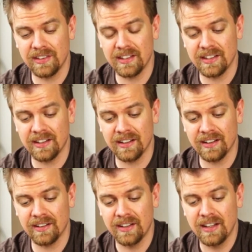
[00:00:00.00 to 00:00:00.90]

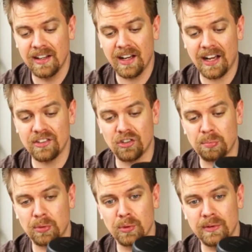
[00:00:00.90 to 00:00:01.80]
I
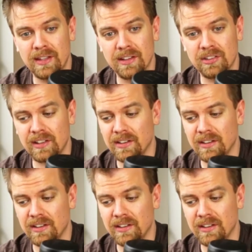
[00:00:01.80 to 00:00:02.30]
just brewed this